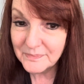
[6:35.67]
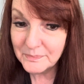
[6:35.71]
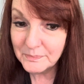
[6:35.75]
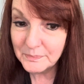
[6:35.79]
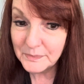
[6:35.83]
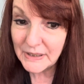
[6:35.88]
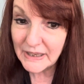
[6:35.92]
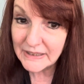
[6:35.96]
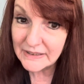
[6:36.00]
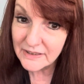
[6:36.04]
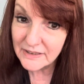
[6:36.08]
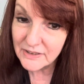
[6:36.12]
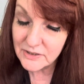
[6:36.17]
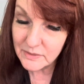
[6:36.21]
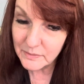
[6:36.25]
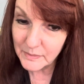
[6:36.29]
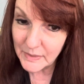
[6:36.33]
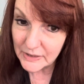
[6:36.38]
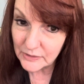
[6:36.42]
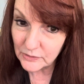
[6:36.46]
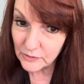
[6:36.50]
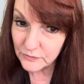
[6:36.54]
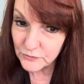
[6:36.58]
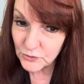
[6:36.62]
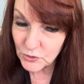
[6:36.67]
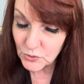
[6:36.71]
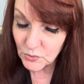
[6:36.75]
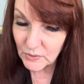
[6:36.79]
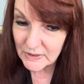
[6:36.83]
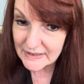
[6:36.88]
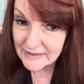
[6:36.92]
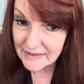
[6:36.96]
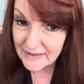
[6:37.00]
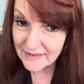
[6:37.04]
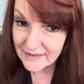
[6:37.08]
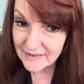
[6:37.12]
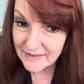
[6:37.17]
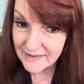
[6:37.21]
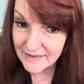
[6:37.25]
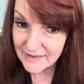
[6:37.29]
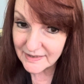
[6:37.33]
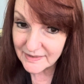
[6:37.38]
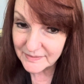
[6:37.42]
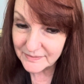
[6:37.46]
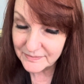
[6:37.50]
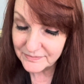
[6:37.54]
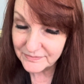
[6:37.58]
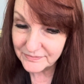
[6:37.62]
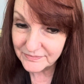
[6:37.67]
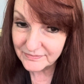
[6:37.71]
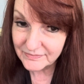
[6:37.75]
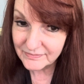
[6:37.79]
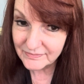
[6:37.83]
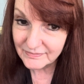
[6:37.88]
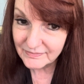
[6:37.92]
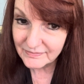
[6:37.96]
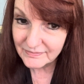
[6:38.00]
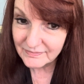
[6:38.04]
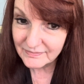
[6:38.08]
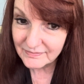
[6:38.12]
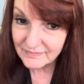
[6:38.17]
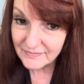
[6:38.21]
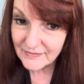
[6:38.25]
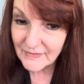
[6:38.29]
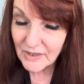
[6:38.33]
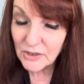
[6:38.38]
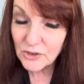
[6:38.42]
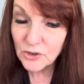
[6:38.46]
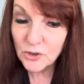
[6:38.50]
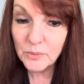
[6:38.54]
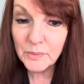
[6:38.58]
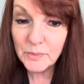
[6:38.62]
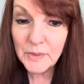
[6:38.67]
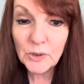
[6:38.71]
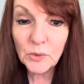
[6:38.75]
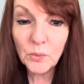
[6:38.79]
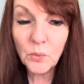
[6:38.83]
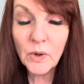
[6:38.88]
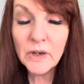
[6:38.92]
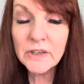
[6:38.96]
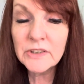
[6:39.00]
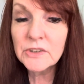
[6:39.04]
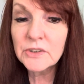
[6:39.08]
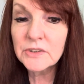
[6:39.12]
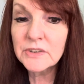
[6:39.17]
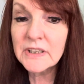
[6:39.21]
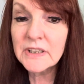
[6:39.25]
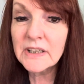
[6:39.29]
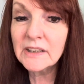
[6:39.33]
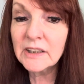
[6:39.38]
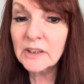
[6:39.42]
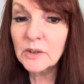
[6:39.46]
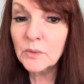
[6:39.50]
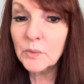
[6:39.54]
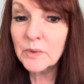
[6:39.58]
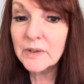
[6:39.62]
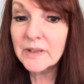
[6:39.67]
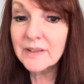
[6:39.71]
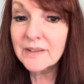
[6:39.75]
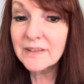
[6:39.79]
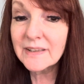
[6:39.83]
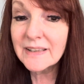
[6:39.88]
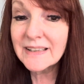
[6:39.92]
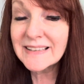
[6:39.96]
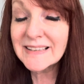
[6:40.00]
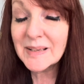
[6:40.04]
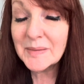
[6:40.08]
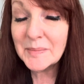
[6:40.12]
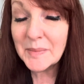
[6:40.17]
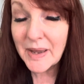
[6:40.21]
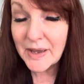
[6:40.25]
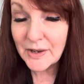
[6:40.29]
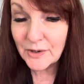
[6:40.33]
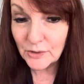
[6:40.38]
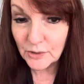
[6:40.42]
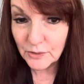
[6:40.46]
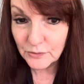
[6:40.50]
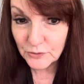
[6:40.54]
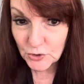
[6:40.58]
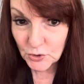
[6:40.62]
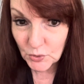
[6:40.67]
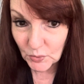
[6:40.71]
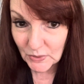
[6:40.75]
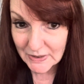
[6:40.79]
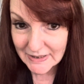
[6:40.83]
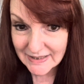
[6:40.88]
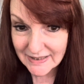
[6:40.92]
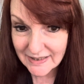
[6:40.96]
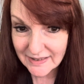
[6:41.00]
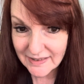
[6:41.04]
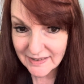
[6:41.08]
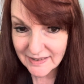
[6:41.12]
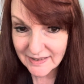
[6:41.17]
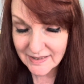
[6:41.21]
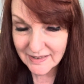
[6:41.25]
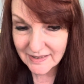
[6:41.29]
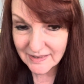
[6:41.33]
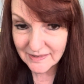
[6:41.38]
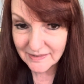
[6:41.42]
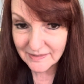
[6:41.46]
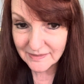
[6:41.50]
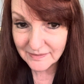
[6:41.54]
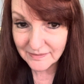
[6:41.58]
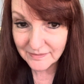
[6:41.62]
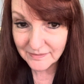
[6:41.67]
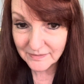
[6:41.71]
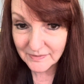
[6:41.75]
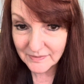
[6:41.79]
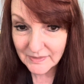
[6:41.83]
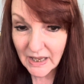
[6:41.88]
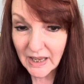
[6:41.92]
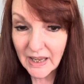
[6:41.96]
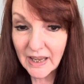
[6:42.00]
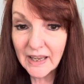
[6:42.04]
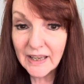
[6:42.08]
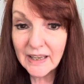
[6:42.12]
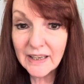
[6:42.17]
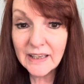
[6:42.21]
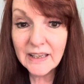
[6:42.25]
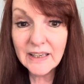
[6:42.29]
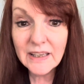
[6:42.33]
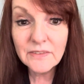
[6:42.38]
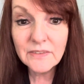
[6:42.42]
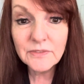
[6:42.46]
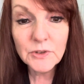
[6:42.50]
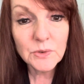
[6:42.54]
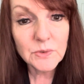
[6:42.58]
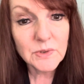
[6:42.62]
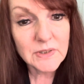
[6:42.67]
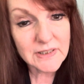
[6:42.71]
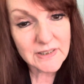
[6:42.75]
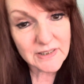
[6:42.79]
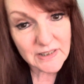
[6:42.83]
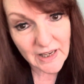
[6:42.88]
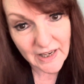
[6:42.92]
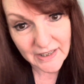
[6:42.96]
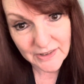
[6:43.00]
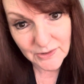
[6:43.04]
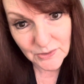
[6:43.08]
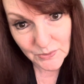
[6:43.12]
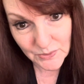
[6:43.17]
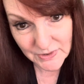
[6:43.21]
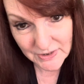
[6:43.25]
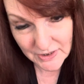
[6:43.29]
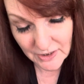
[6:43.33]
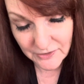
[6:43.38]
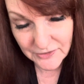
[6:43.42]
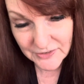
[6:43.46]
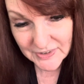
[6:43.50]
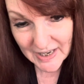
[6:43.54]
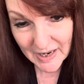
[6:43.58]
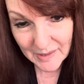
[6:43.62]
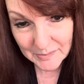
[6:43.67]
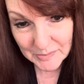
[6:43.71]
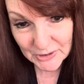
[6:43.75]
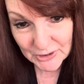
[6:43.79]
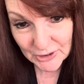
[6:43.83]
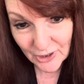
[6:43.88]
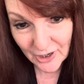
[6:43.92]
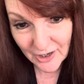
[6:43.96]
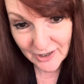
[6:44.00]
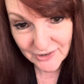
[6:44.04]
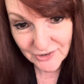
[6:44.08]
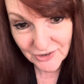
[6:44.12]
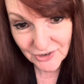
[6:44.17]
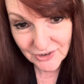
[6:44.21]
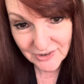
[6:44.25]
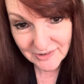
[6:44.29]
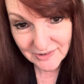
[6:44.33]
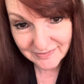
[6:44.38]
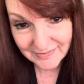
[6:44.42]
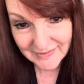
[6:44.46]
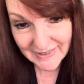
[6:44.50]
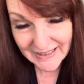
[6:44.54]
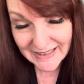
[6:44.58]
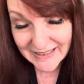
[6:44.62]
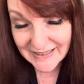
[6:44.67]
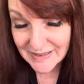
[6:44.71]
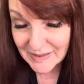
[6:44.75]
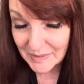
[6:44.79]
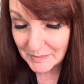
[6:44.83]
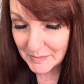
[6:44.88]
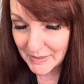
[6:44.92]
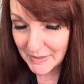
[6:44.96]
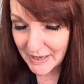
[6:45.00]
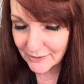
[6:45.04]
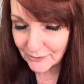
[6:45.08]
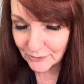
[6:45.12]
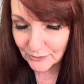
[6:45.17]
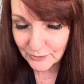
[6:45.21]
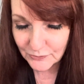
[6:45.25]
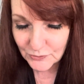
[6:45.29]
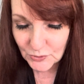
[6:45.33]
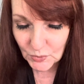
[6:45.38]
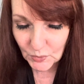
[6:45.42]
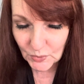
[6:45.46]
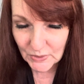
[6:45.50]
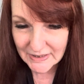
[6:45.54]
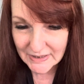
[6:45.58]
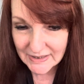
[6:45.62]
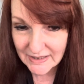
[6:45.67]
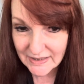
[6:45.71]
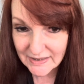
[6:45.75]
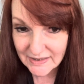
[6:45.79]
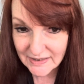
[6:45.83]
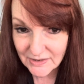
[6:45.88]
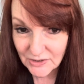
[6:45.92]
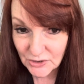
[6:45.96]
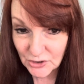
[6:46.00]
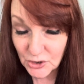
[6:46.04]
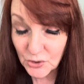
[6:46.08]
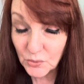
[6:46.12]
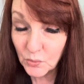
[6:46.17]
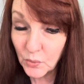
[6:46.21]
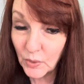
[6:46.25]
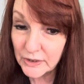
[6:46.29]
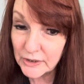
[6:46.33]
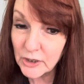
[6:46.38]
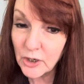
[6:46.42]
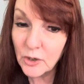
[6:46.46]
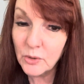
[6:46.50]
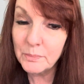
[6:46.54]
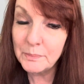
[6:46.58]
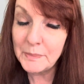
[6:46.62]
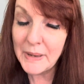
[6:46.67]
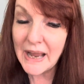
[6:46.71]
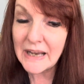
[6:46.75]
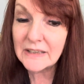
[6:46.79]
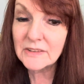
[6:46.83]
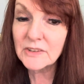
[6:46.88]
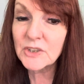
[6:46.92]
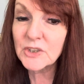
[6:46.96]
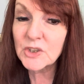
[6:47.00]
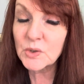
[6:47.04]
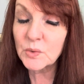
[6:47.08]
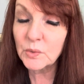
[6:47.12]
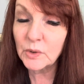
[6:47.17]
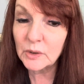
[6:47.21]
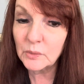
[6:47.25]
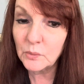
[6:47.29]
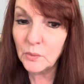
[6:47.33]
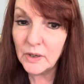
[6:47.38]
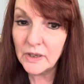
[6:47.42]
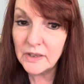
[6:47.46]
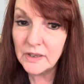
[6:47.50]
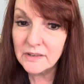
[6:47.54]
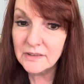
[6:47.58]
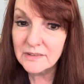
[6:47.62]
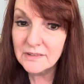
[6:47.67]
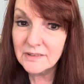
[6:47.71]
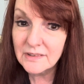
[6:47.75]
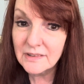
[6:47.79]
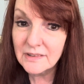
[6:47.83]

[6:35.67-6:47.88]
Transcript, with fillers: But it's a matter of choices. No matter what you're dealing with, it's a matter of choices. If you decide to self-sabotage, it is a matter of choices. Do you want to go back to square one?